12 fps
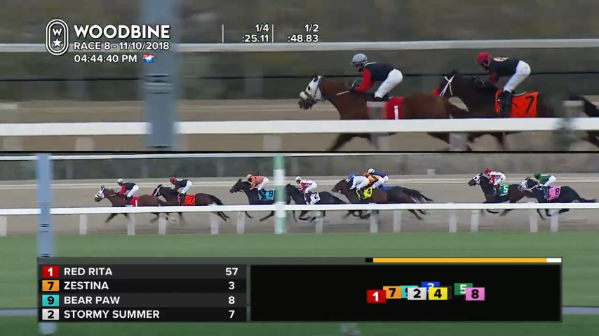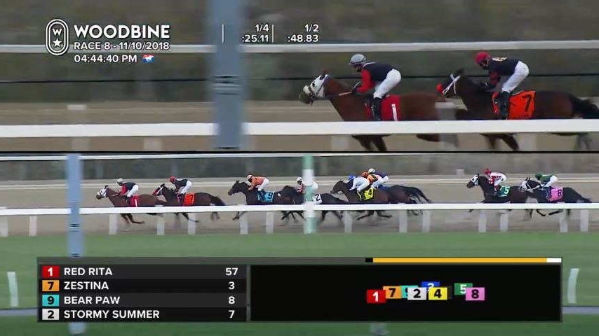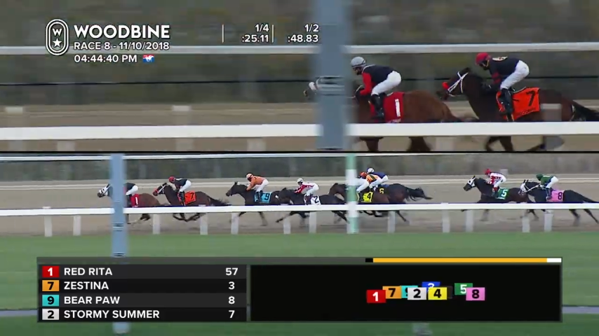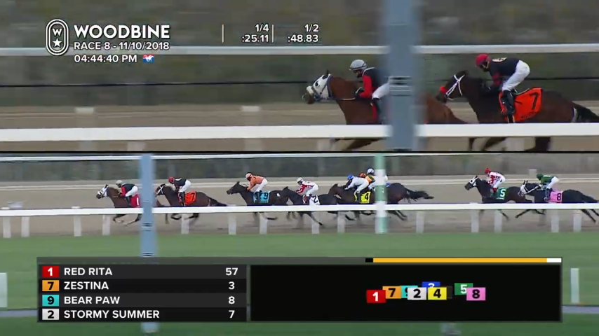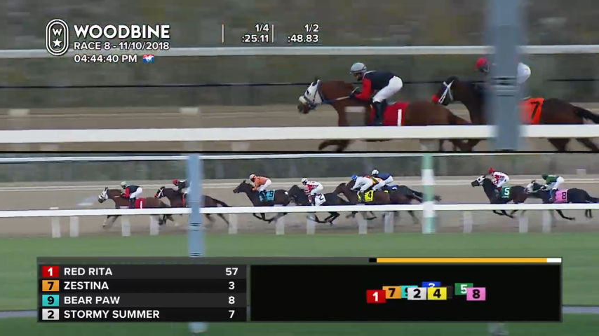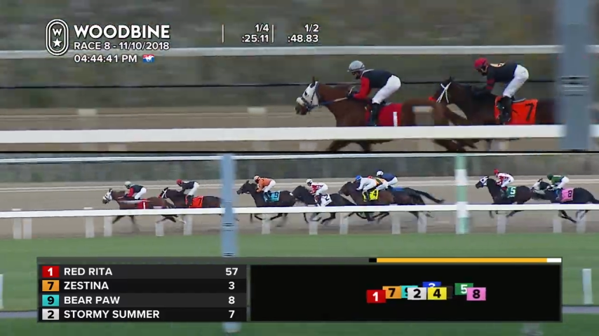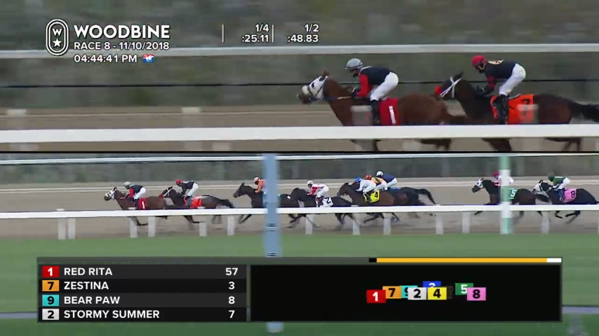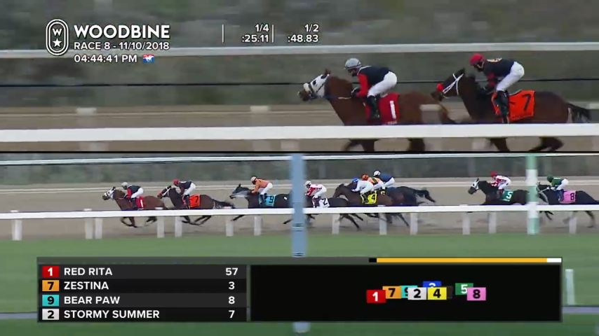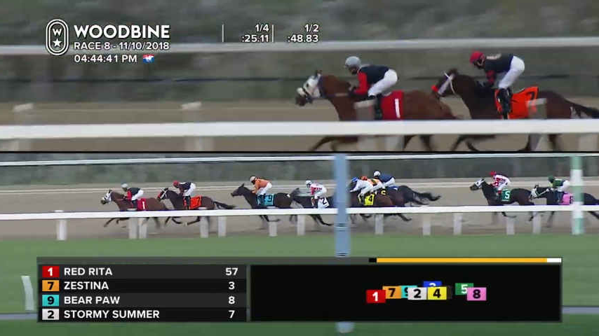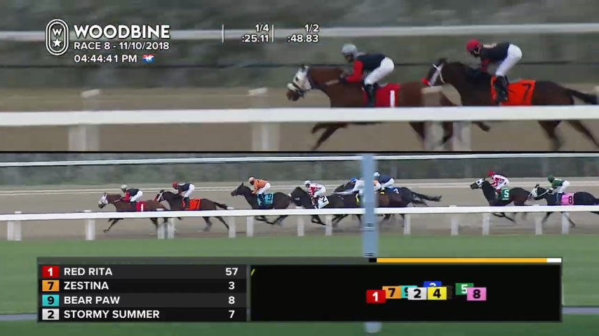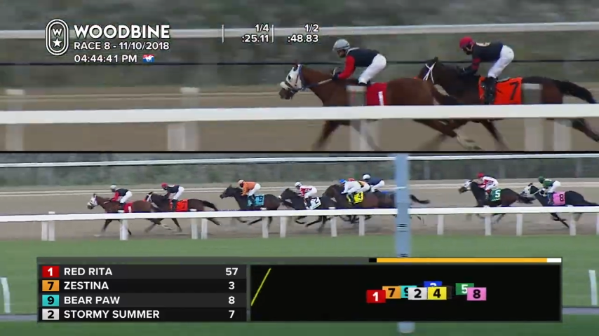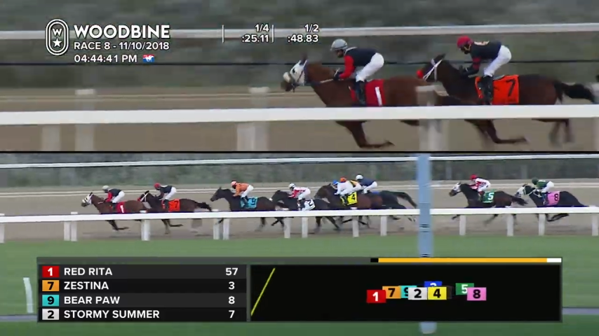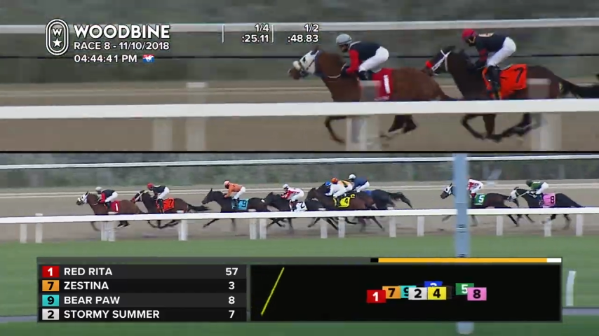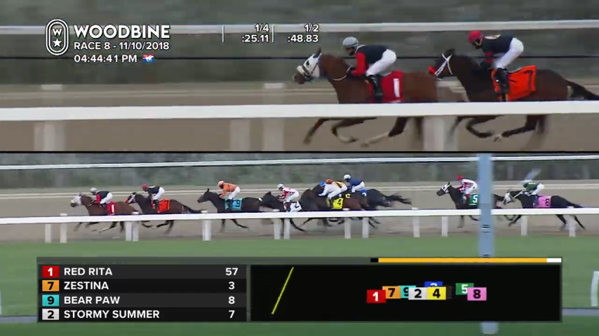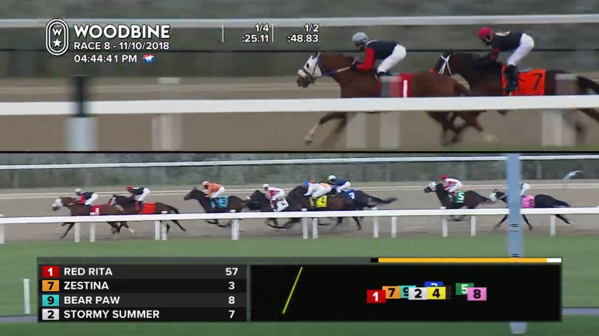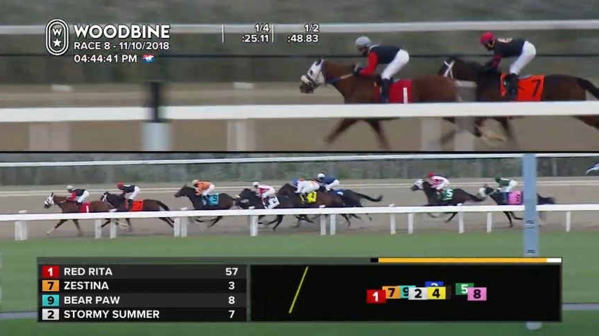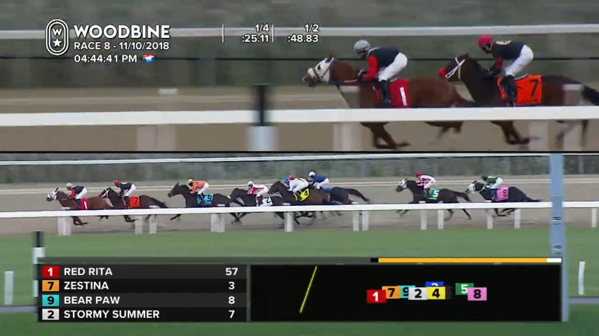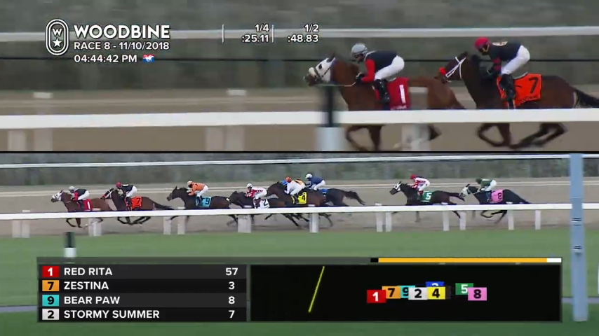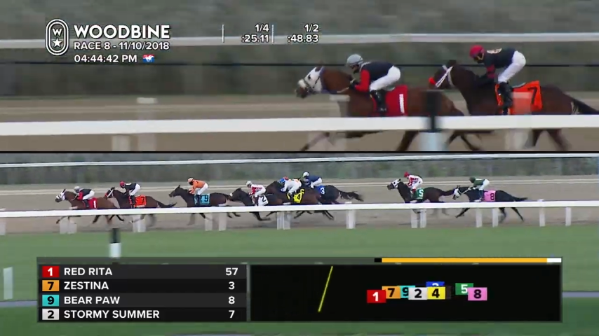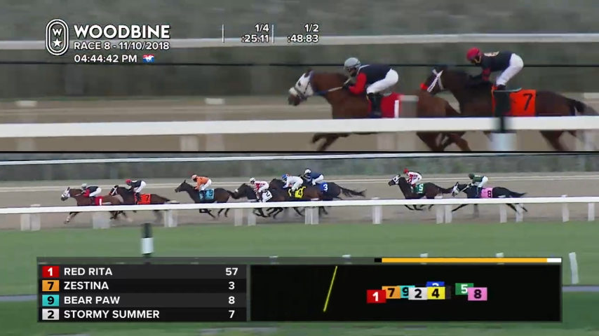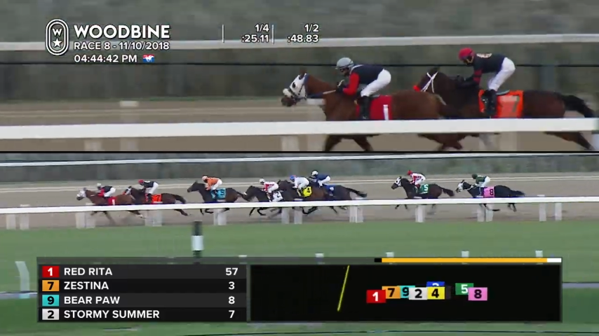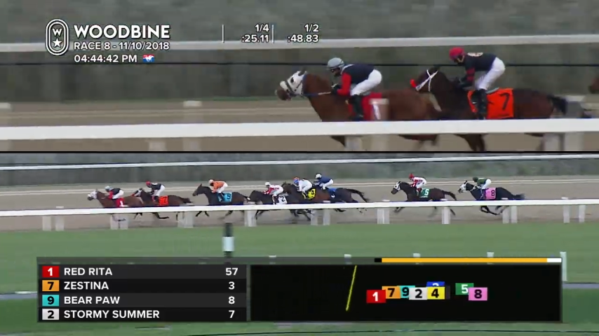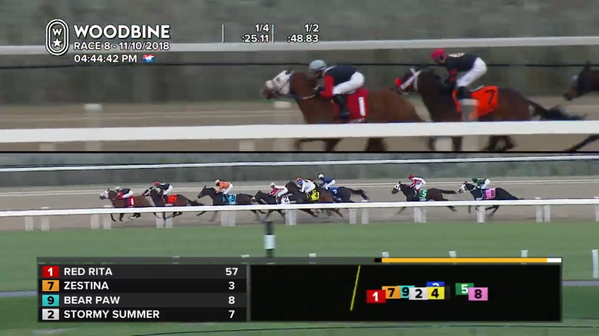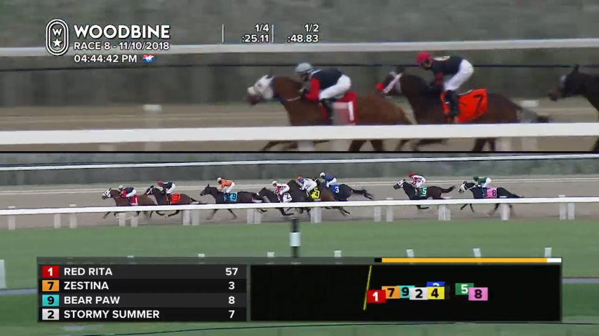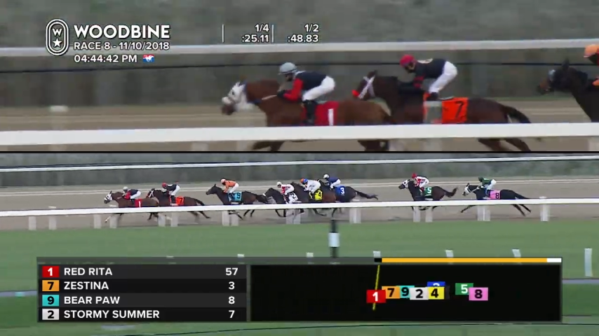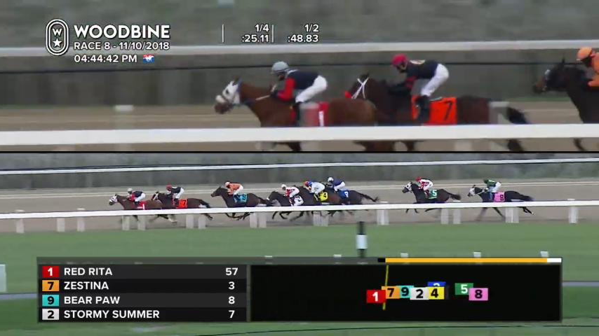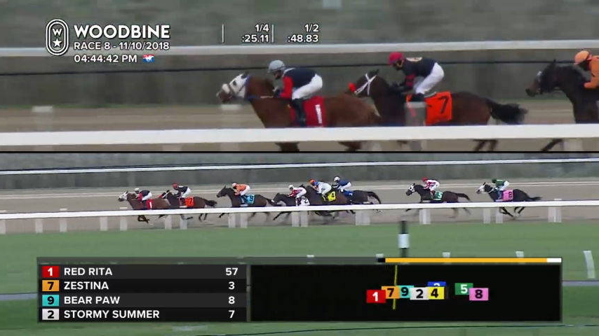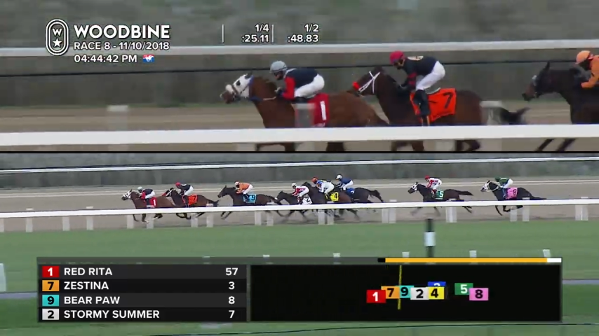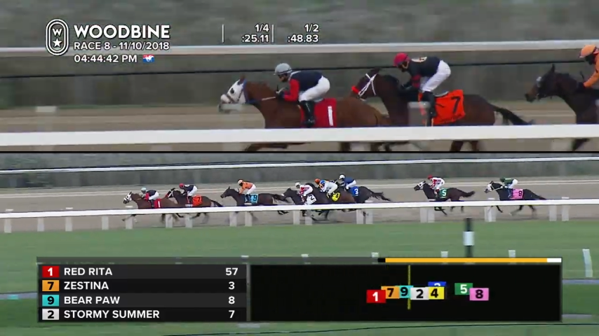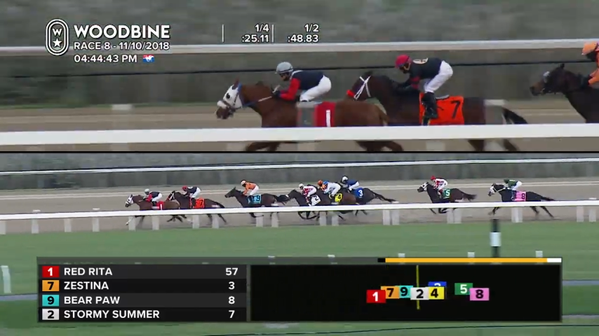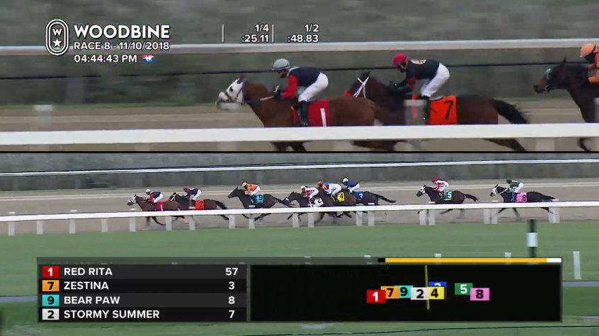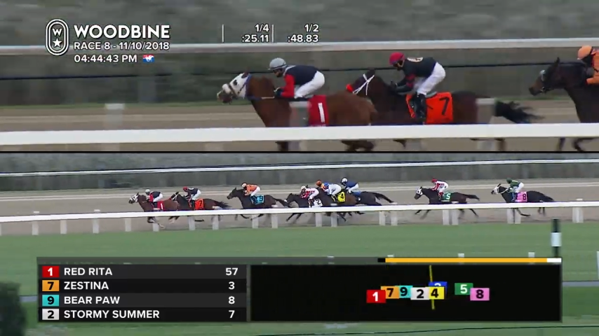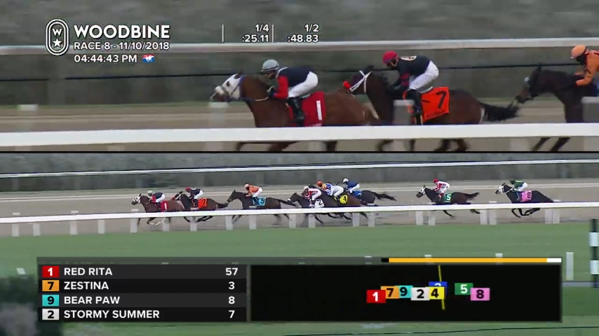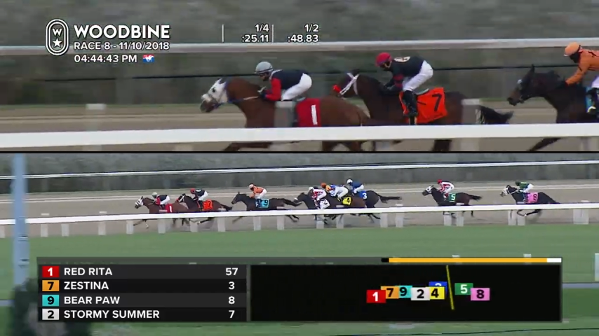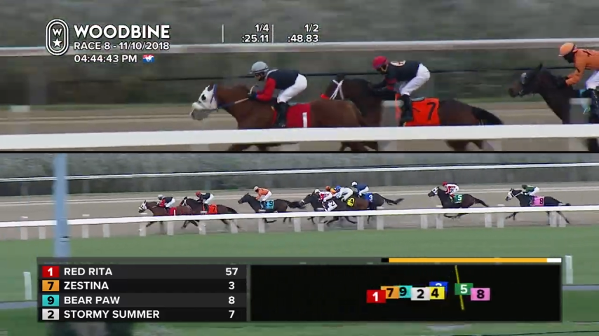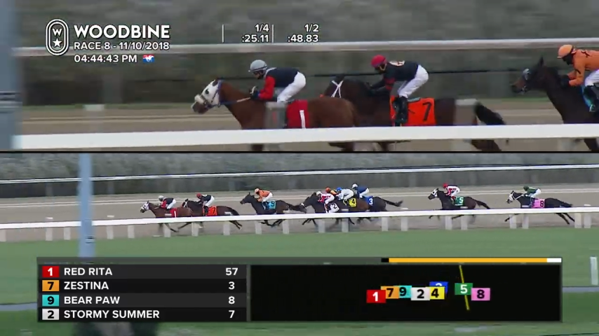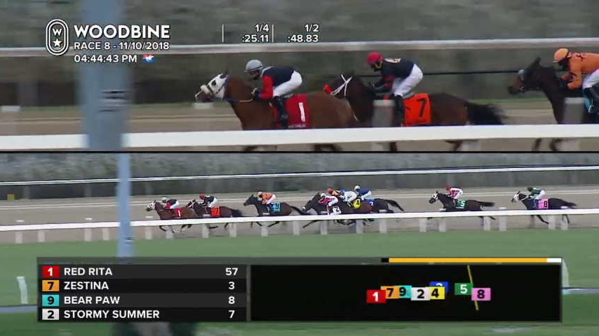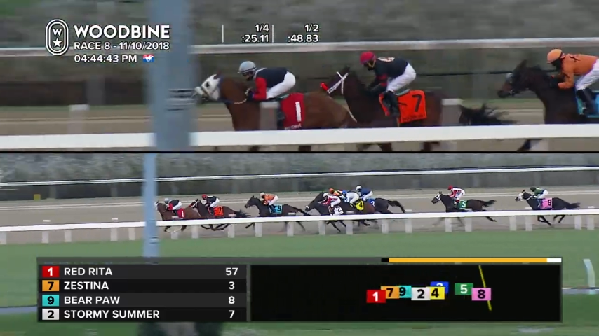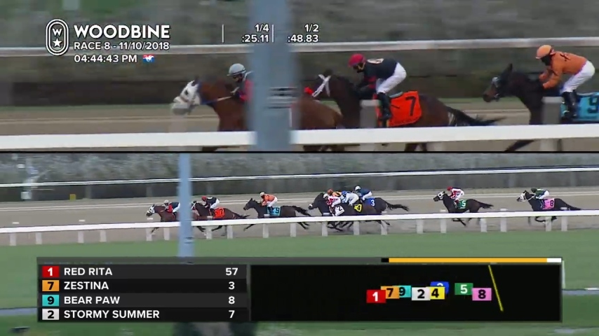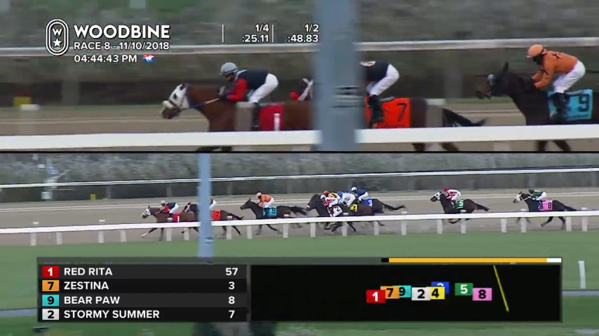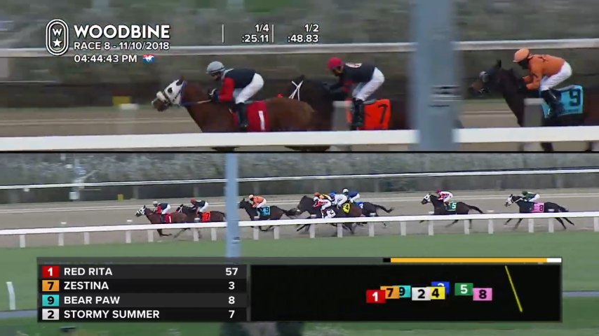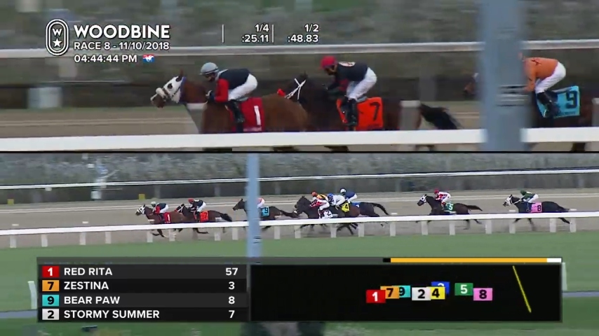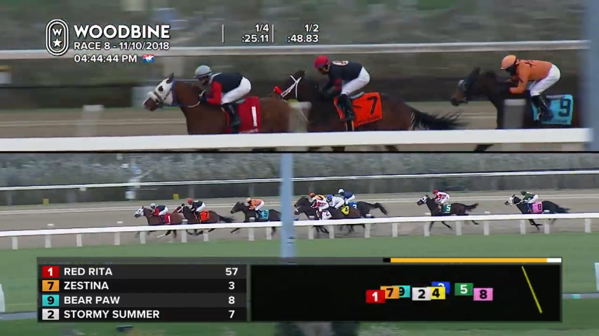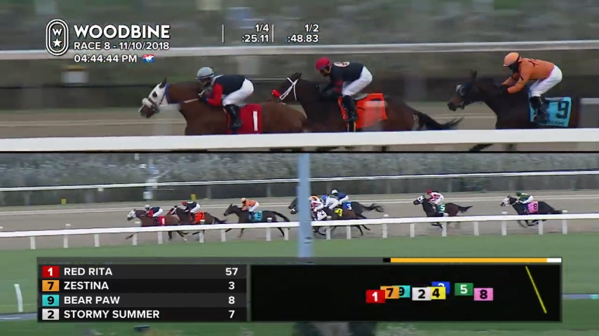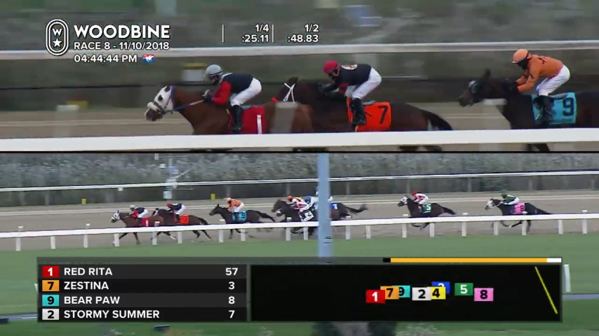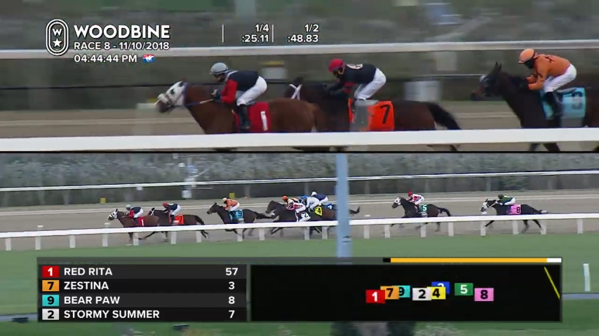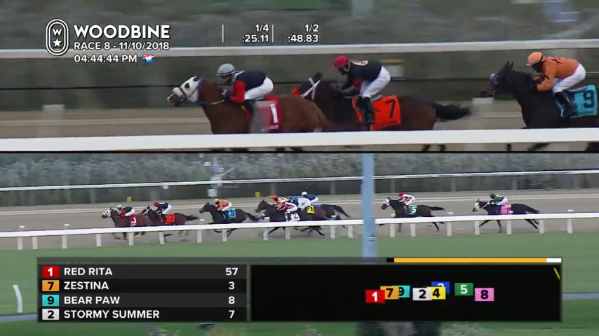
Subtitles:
Nobody's mouth can be seen.